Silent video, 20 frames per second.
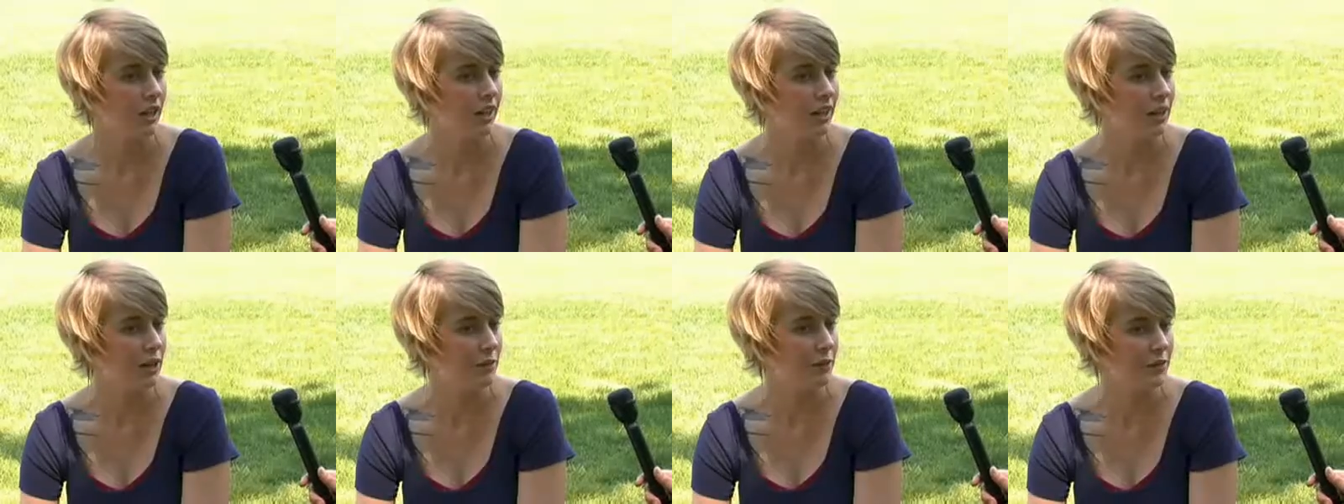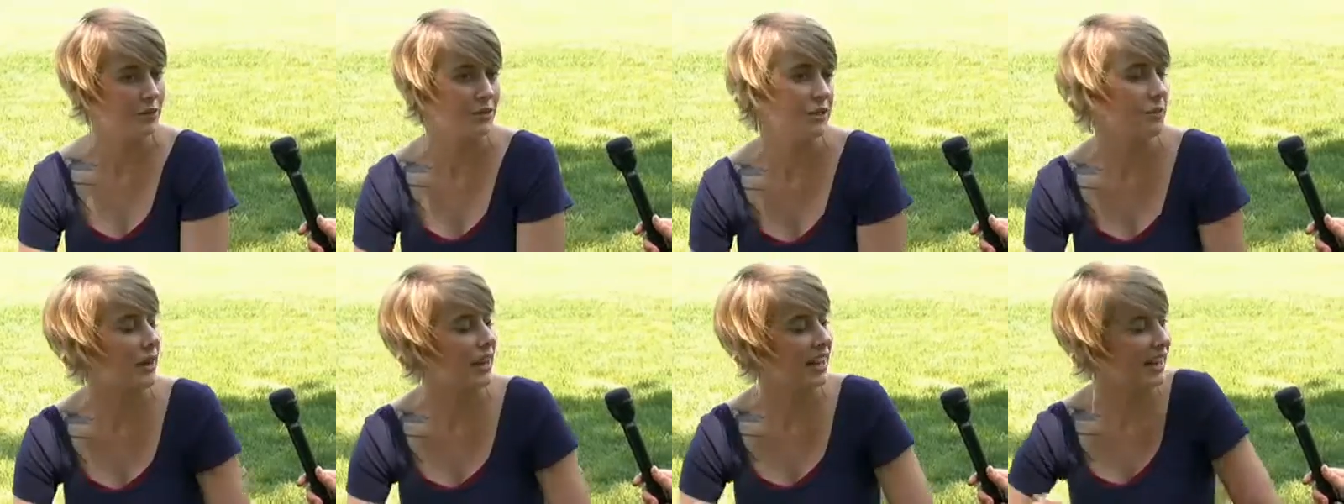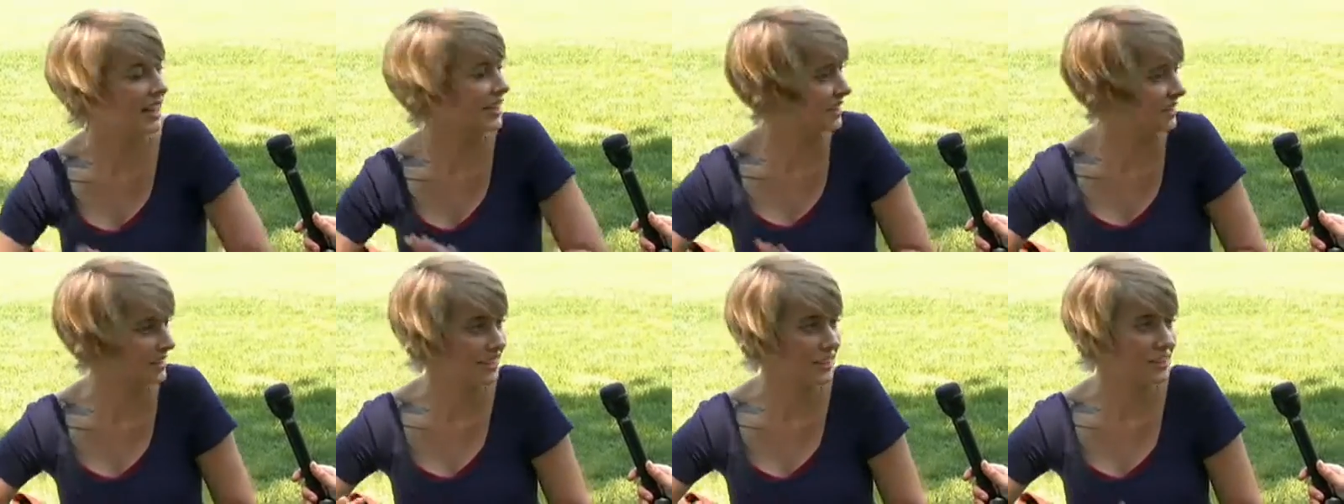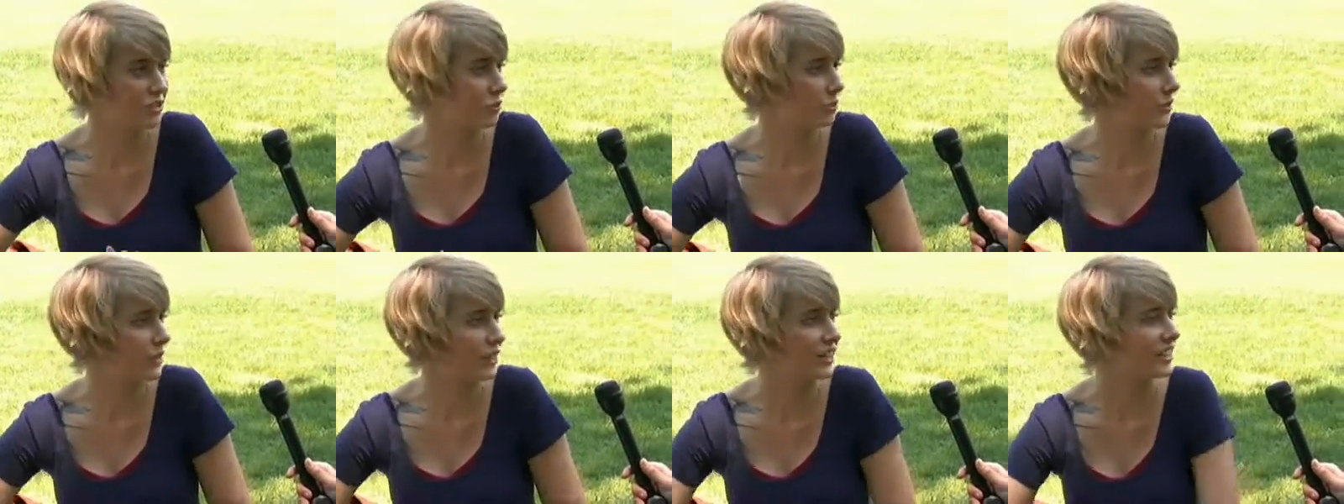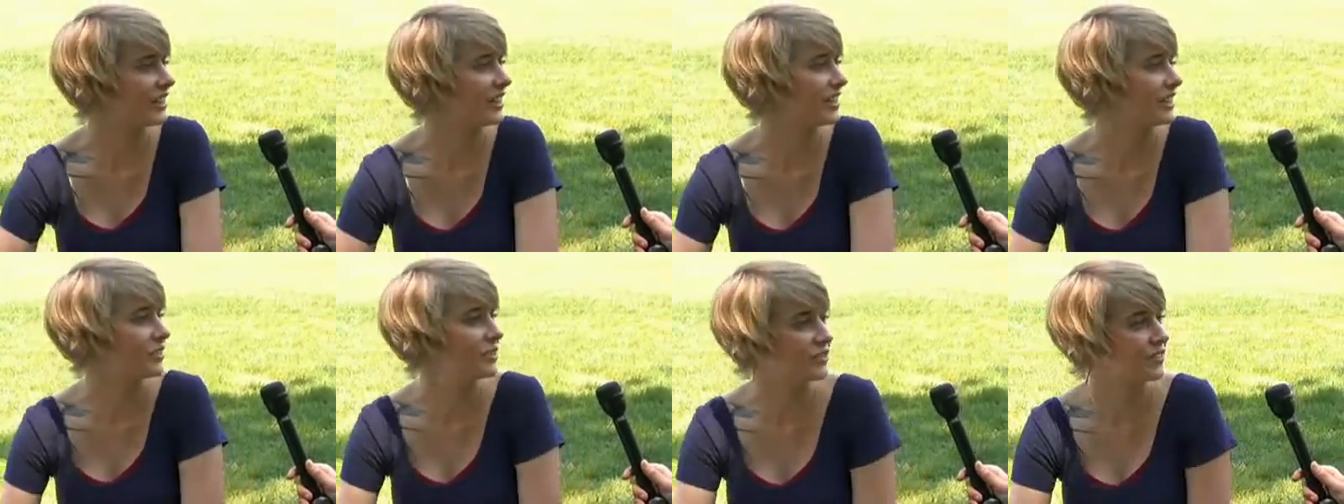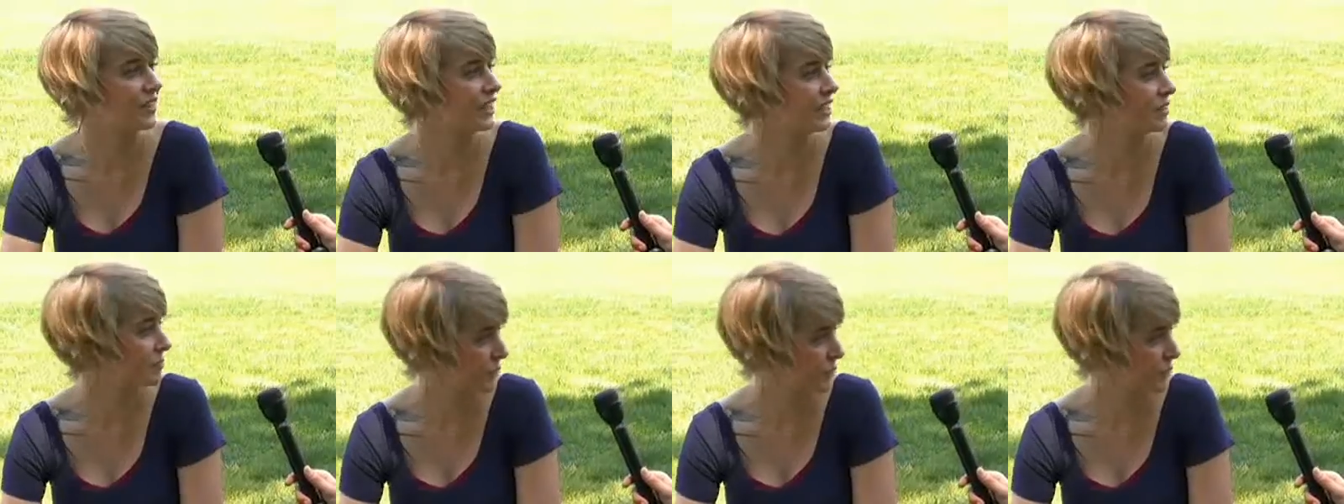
um, was in my existential period. It was very